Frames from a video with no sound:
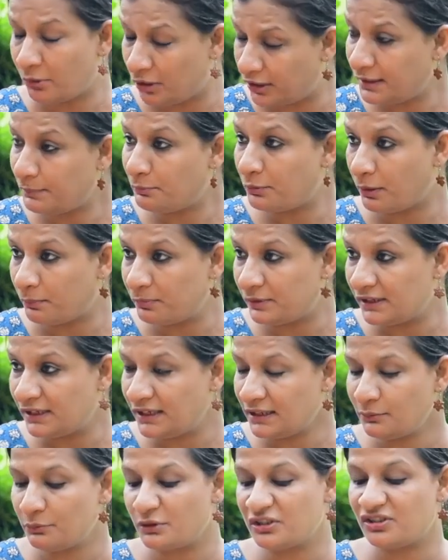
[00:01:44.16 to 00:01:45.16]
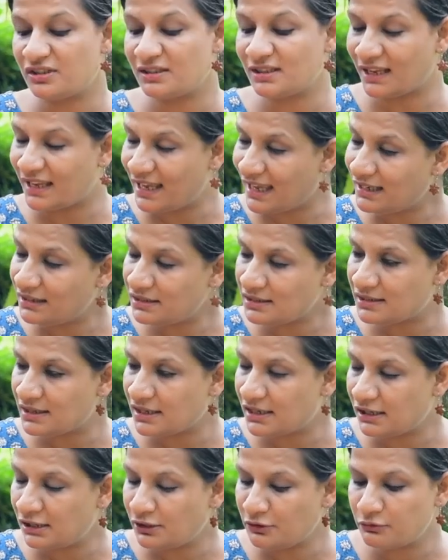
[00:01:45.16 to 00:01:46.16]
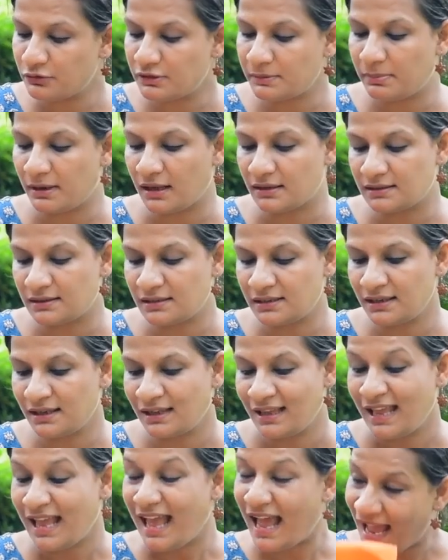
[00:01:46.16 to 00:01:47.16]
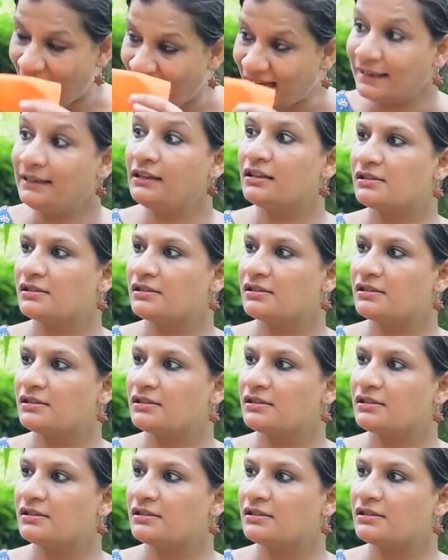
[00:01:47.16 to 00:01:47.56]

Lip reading: polypropylene, which is again a single-use plastic and